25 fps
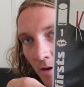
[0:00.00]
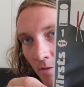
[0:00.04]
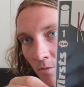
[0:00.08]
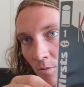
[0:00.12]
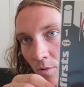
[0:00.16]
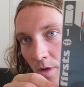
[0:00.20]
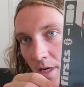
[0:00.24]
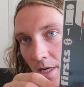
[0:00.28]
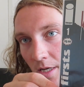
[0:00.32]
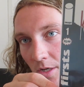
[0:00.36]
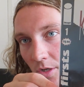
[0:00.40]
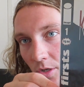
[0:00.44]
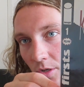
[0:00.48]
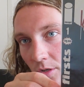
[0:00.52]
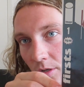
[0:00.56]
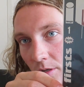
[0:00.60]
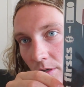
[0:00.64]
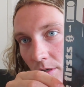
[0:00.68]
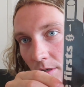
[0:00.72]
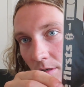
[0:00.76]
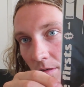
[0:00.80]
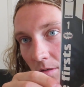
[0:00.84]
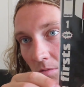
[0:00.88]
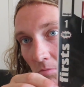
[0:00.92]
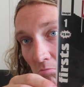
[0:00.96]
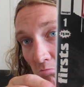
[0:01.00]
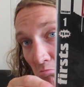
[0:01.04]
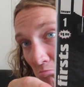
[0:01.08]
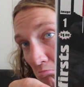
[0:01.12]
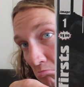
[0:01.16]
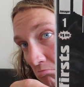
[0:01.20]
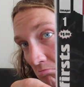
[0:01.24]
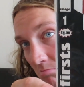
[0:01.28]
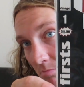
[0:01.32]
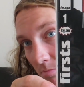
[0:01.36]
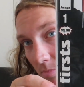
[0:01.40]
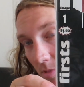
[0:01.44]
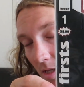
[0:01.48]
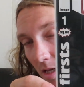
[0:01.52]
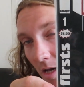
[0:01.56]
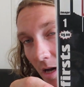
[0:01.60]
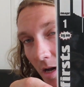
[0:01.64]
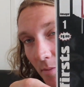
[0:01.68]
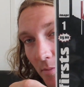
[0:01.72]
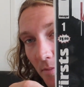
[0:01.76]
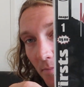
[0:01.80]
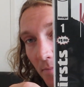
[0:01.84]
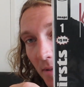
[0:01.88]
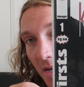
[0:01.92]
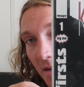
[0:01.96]
which
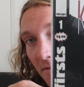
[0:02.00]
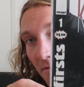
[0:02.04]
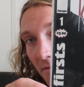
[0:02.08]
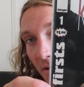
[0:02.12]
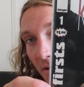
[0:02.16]
I'm a big